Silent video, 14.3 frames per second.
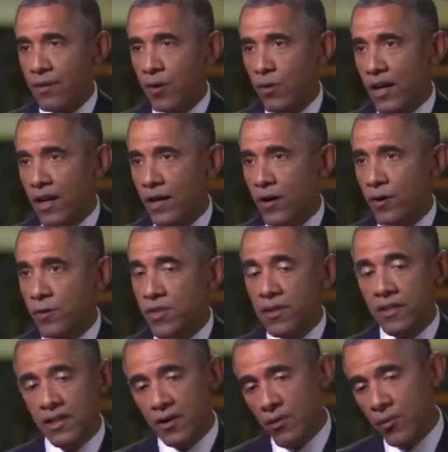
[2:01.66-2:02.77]
Okay, here's
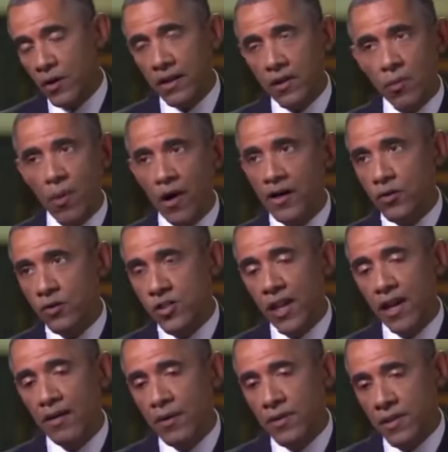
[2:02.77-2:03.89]
the deal breaker. Why don't
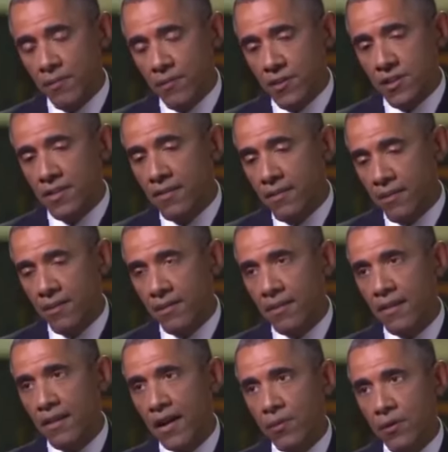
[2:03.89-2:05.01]
skeletons
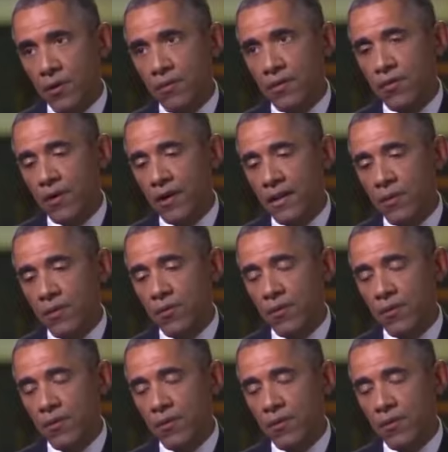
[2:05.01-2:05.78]
ever go trick or